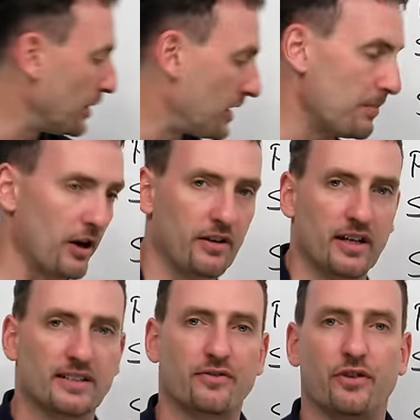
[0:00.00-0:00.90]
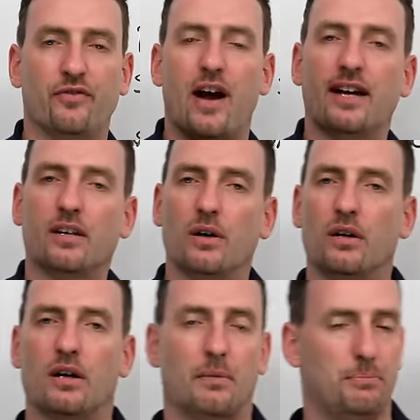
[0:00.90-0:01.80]
bookmark things. If you find
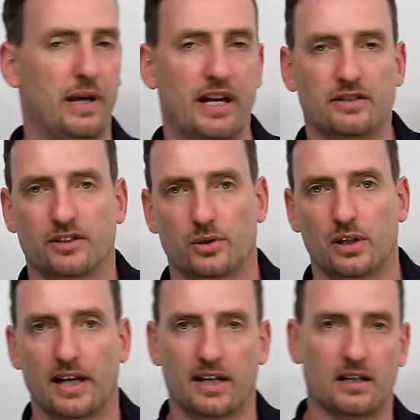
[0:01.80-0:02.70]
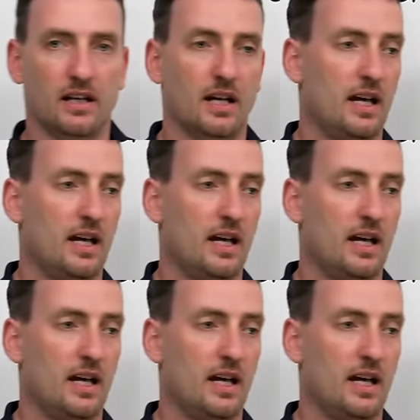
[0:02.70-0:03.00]
a page that you like,